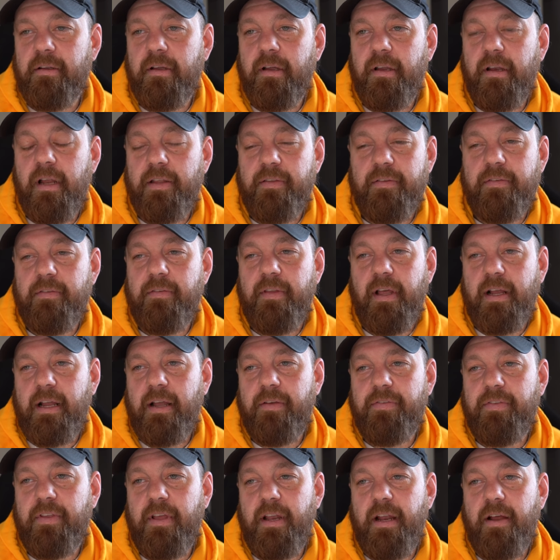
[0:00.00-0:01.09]
And I, like
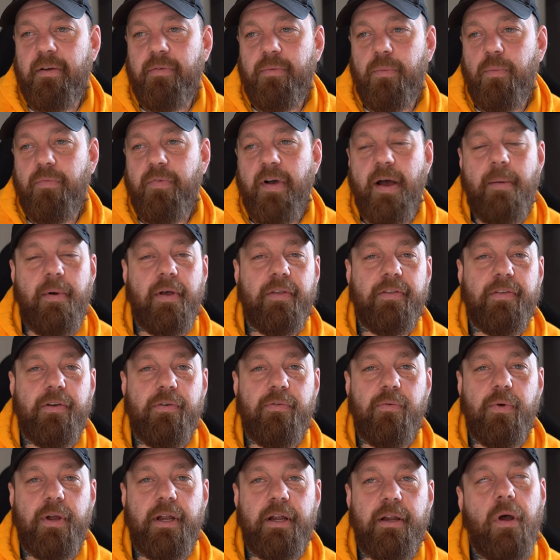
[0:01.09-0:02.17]
I've said, I find
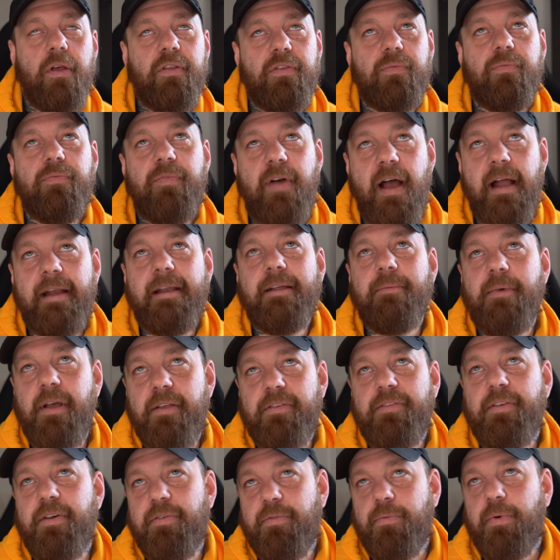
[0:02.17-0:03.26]
myself wearing, I was finding
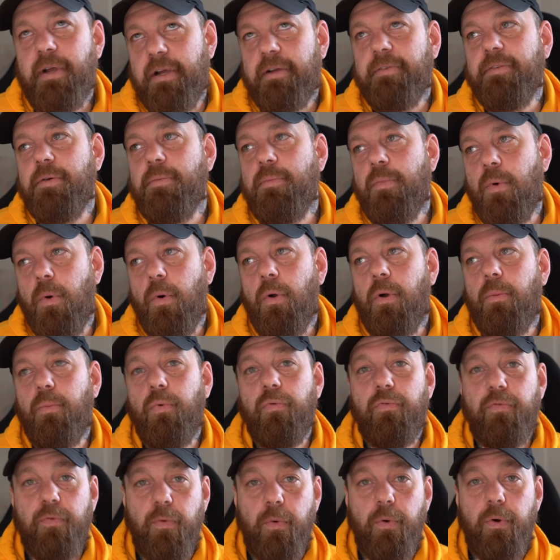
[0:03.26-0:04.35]
myself wearing them more
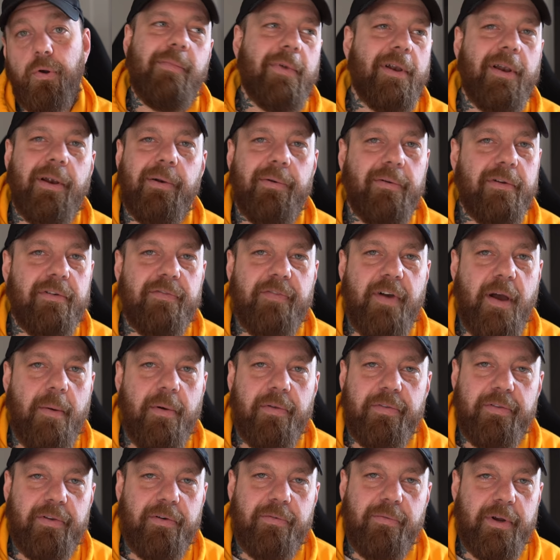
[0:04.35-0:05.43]
before, but I don't really find
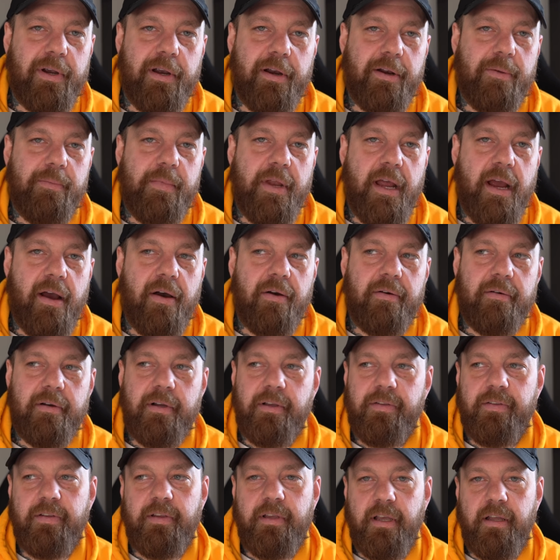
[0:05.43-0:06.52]
myself wearing them now.
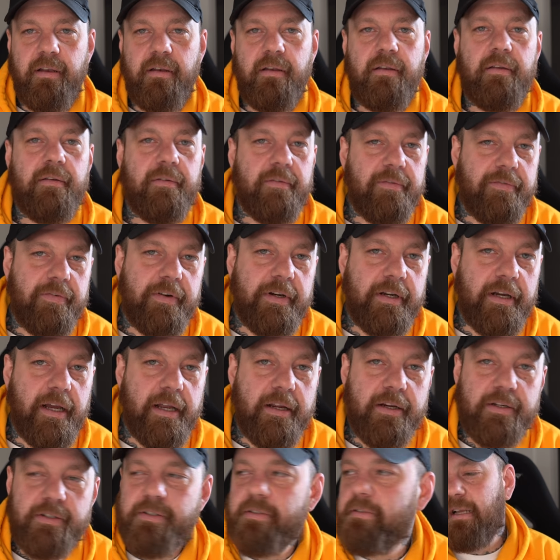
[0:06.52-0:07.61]
Because again, free
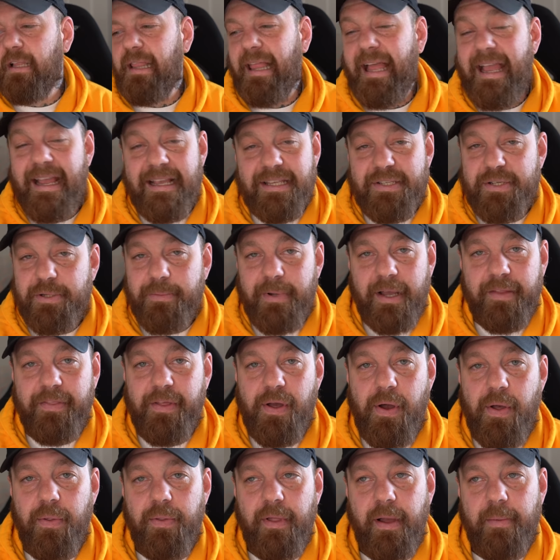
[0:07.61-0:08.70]
hikers. Clays are about the
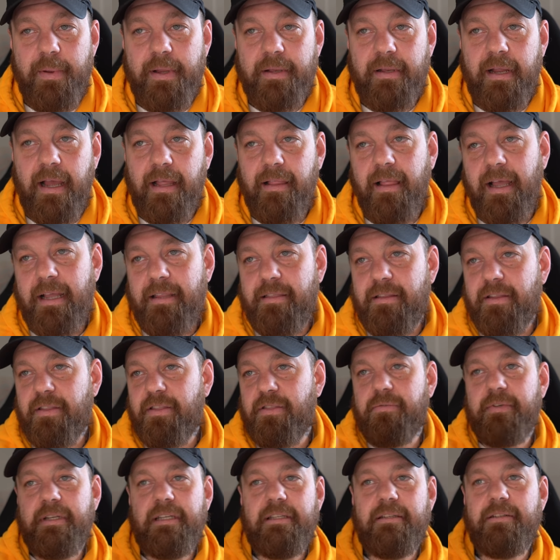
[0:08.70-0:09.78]
only, I mean, I like the
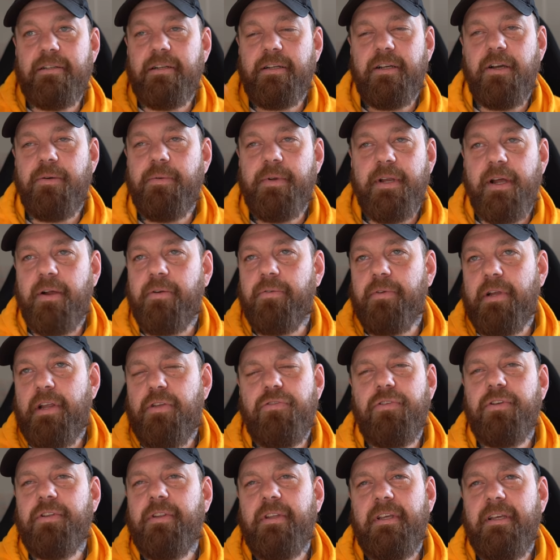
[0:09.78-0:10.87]
three that are coming out
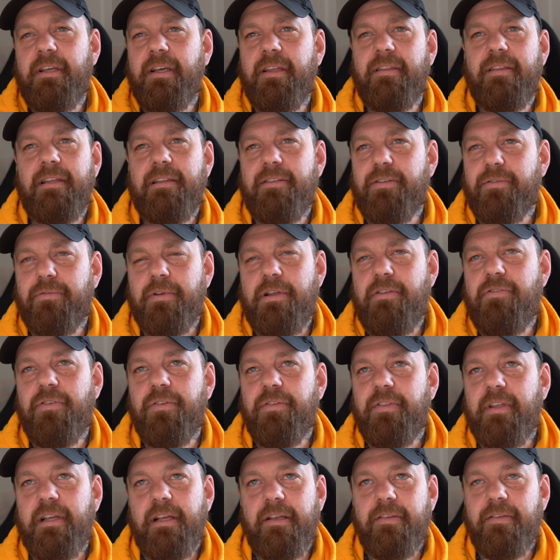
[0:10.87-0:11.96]
regionally. I think the
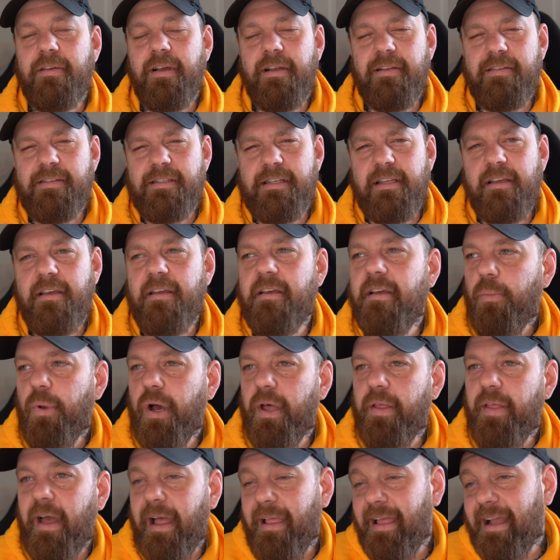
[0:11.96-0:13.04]
regional thing is kind of silly,
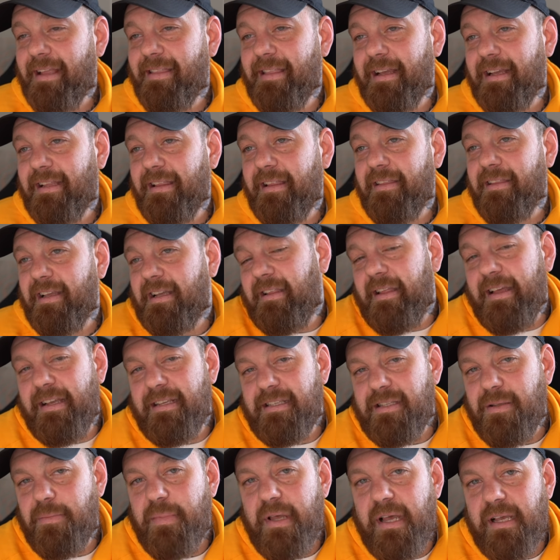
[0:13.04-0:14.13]
but I like the, the
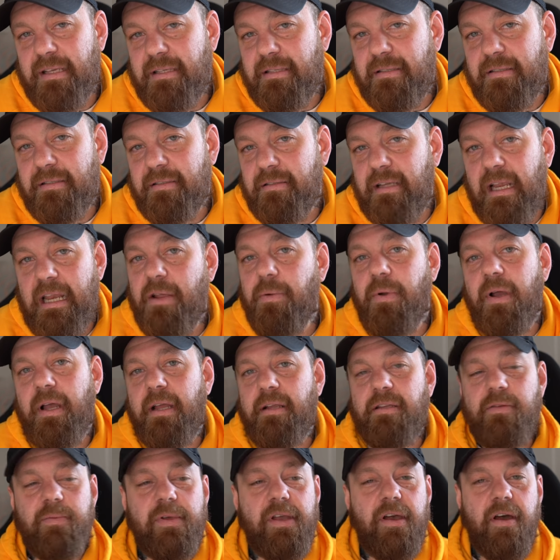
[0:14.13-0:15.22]
clays the best
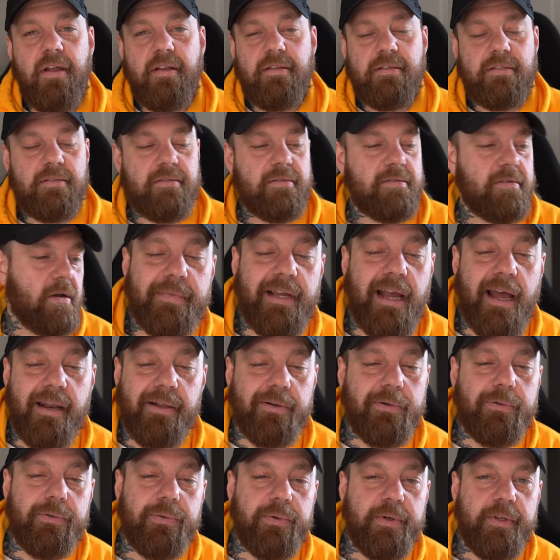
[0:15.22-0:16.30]
anyway, to be honest. So I'm kind
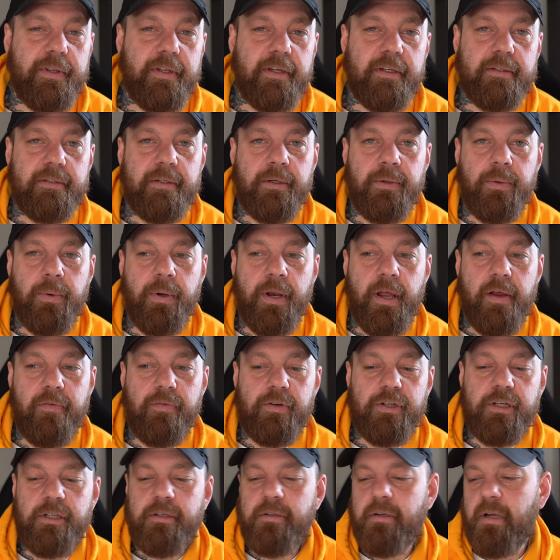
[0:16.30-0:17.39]
of cool with it,
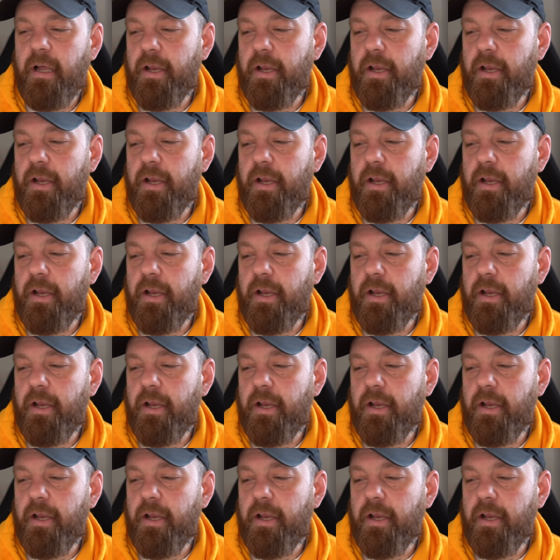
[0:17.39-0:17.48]
whatever.